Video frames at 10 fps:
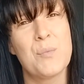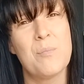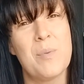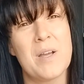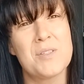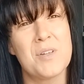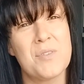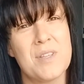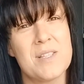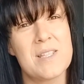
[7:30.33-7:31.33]
but I don't
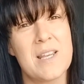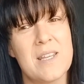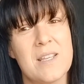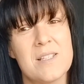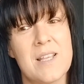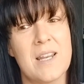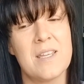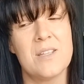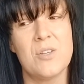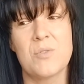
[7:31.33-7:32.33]
think they sell it
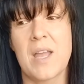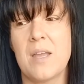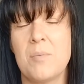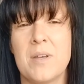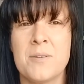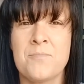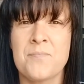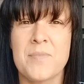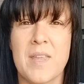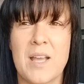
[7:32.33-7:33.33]
in the UK, but
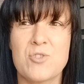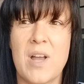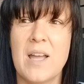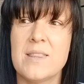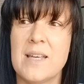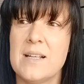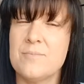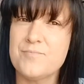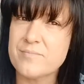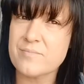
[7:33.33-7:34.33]
yeah, I tried that.
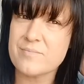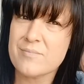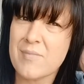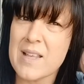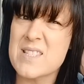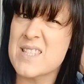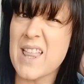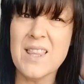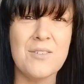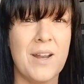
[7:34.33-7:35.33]

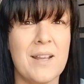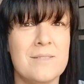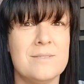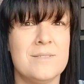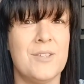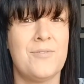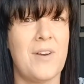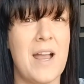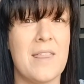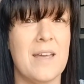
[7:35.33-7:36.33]
Celery, they
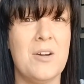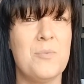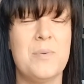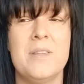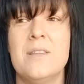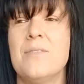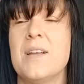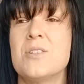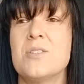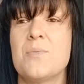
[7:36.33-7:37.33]
fry that up in the
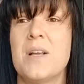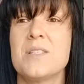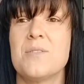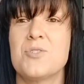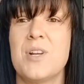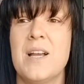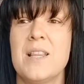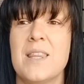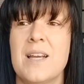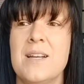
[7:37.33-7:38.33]
veg as well, so I
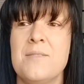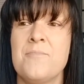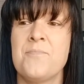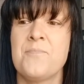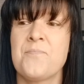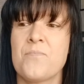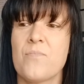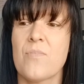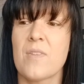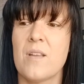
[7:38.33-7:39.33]
tried that.
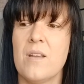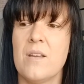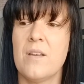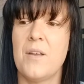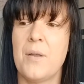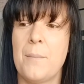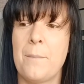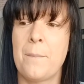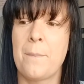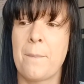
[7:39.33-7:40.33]
I